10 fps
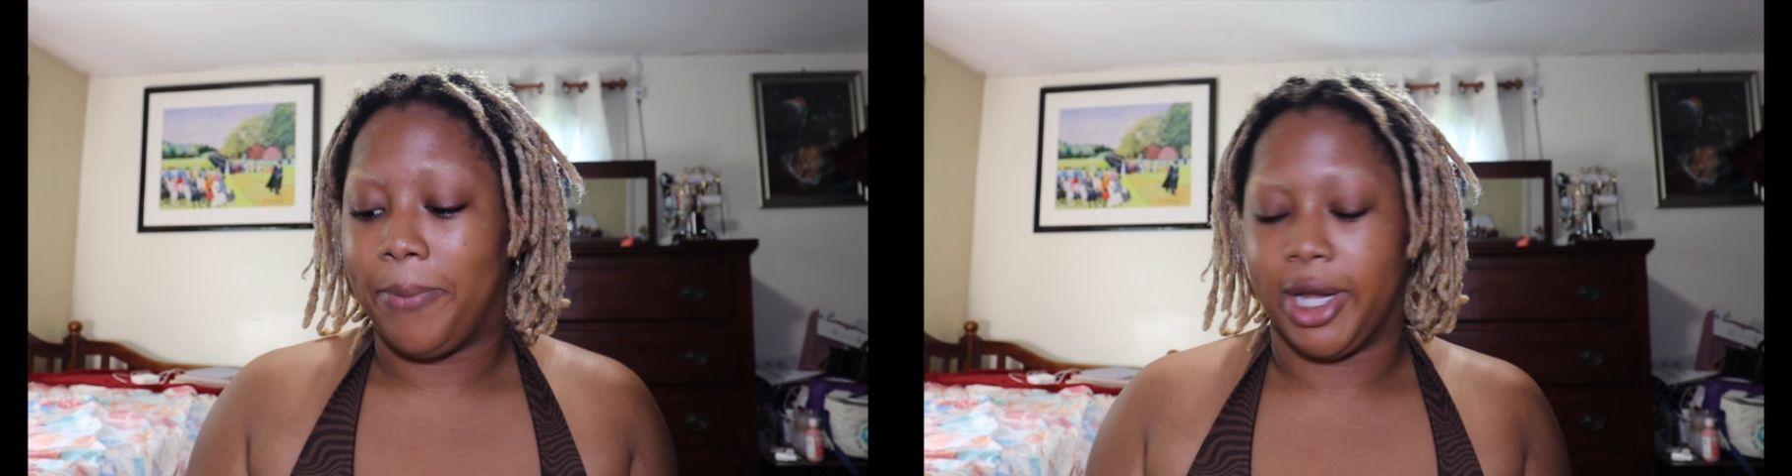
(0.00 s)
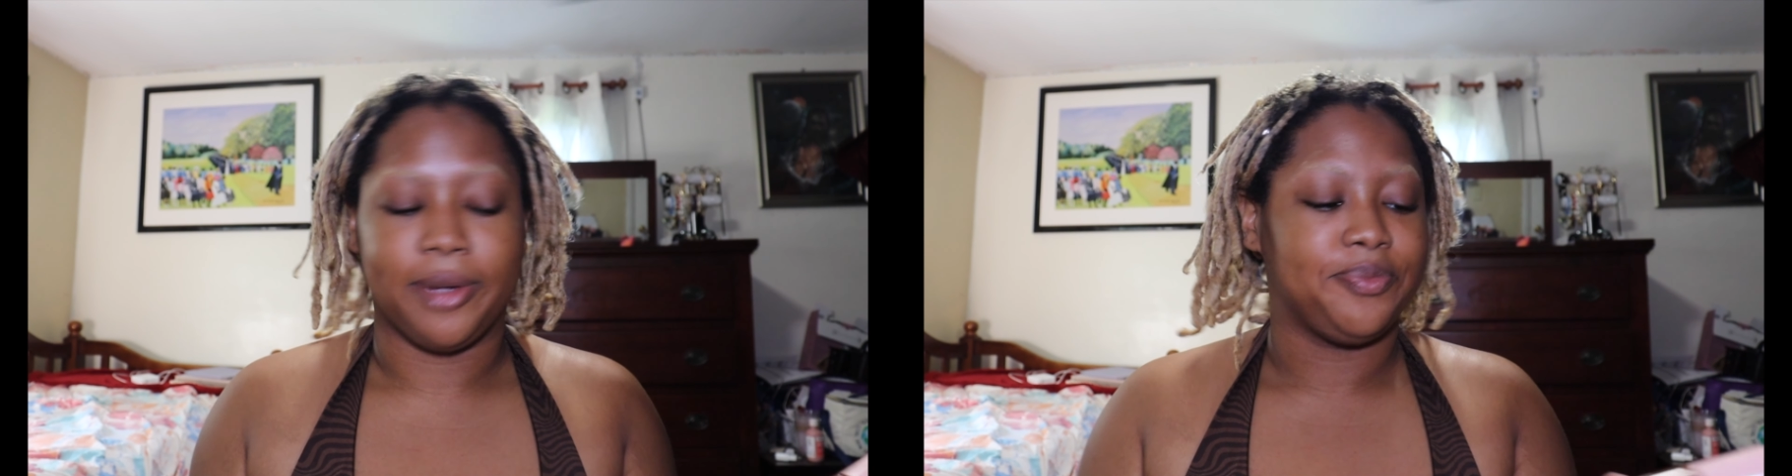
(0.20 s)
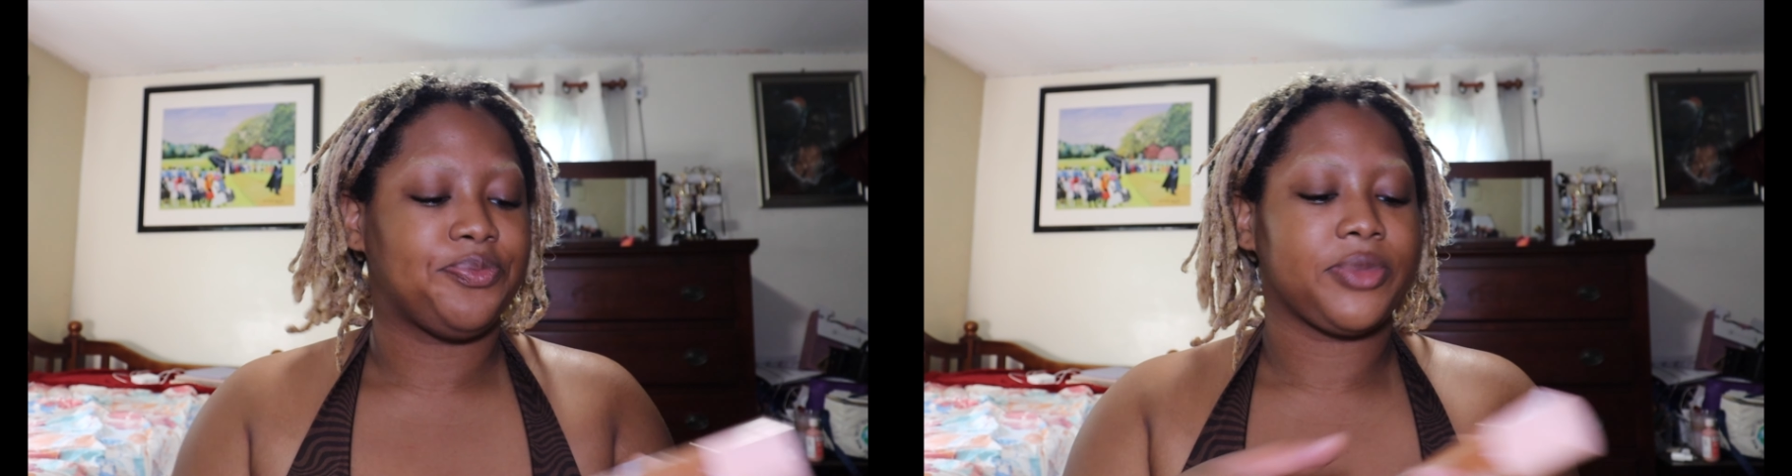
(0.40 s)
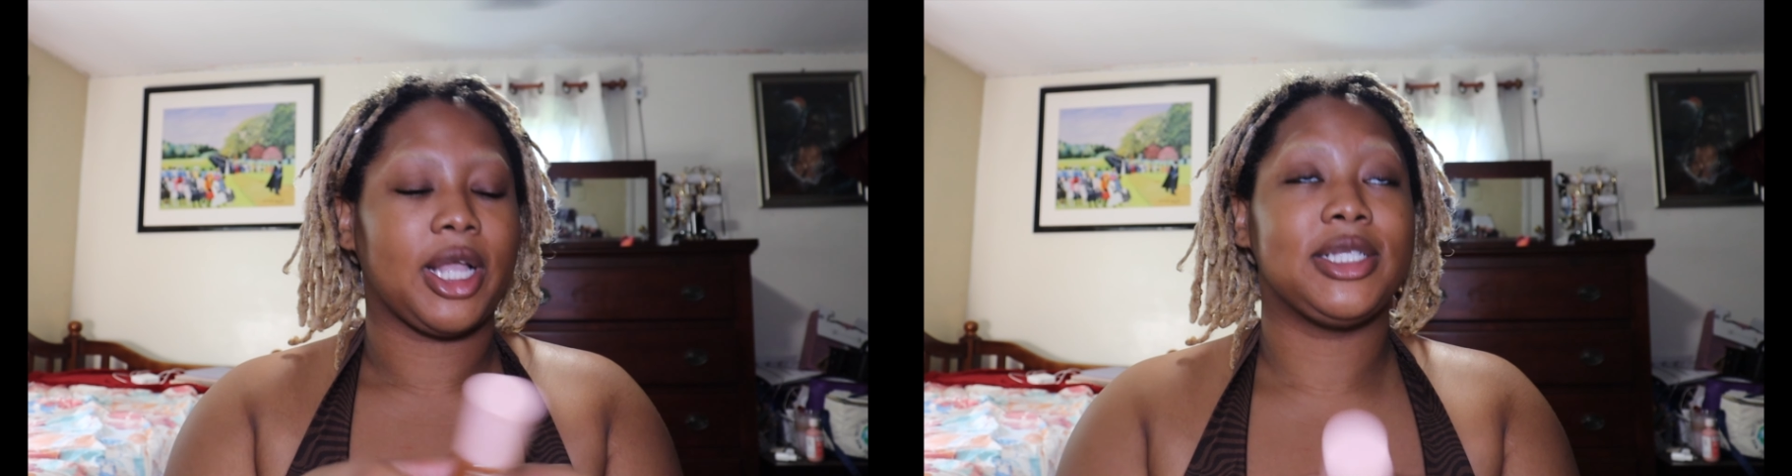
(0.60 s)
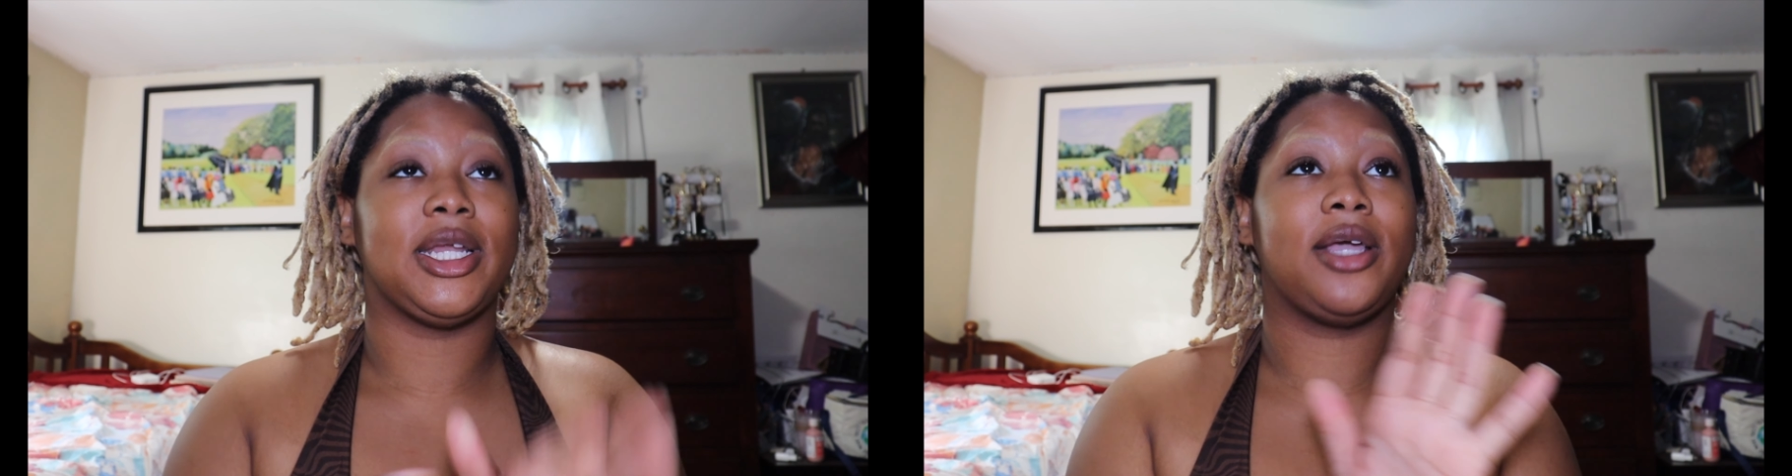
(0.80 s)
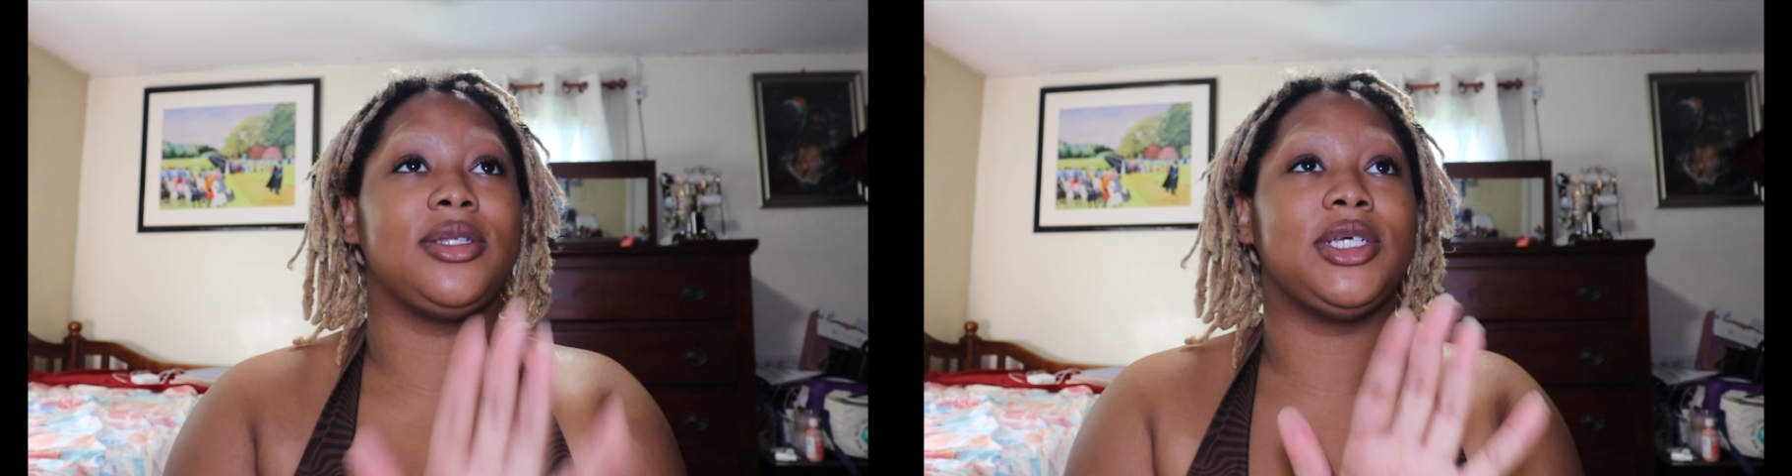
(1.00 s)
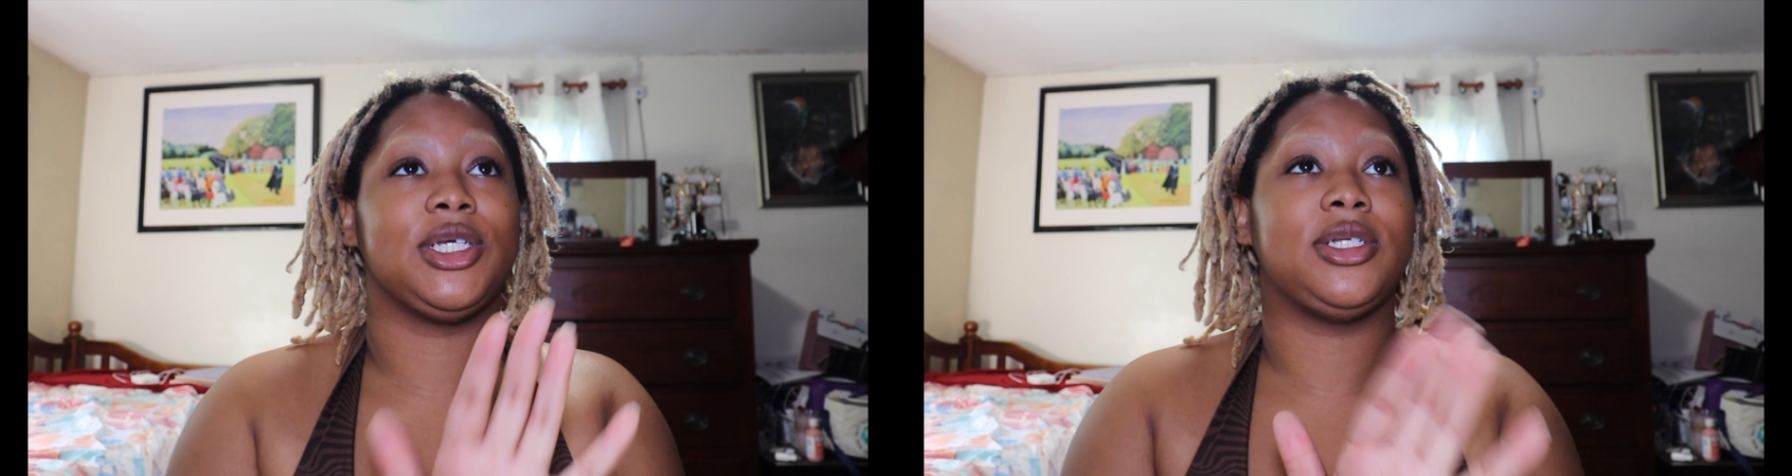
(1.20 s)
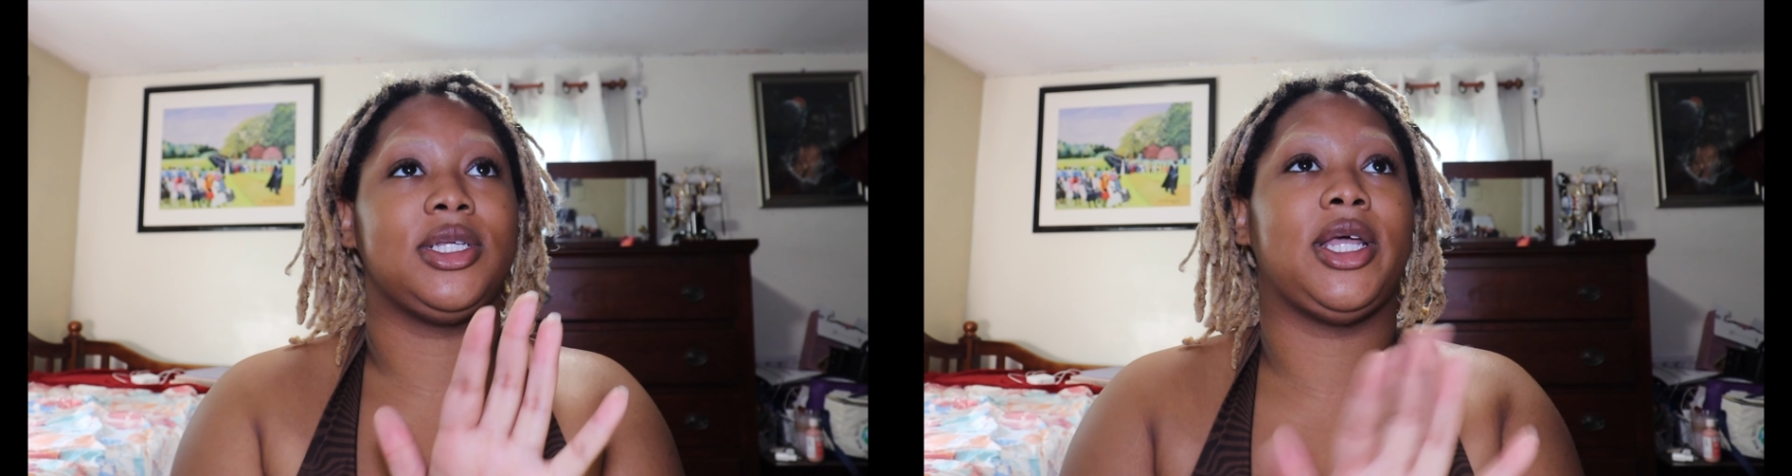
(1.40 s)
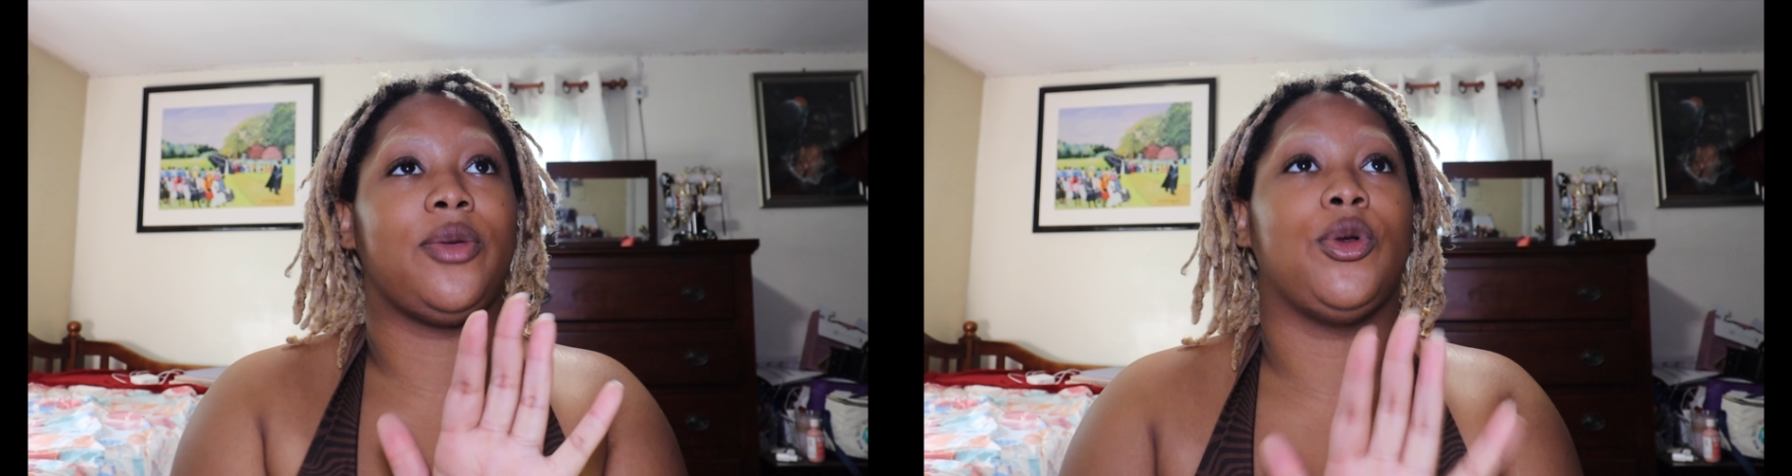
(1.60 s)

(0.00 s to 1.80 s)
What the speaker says: But today on the agenda today,